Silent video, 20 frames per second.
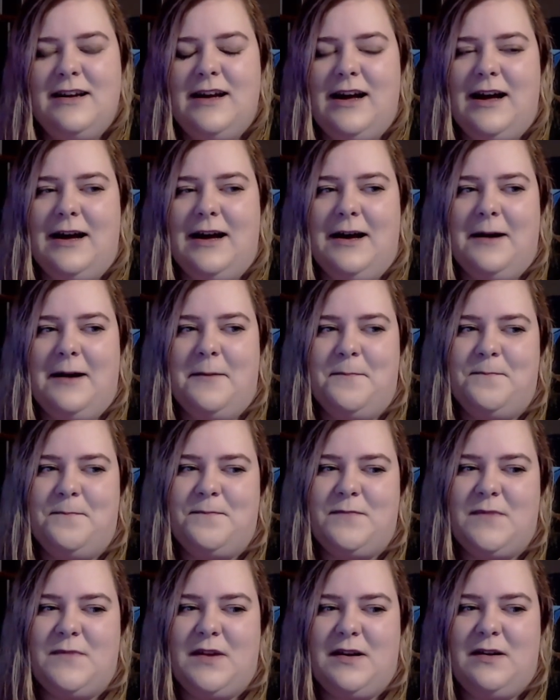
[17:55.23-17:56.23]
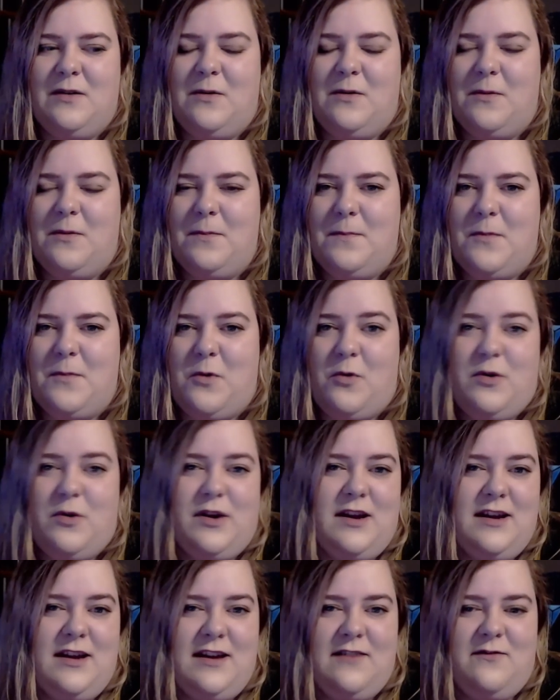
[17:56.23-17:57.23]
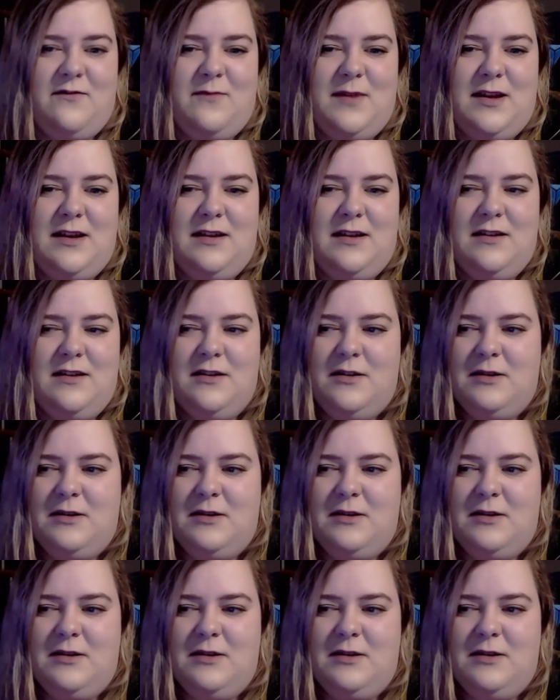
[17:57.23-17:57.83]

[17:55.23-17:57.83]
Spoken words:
or you can give me,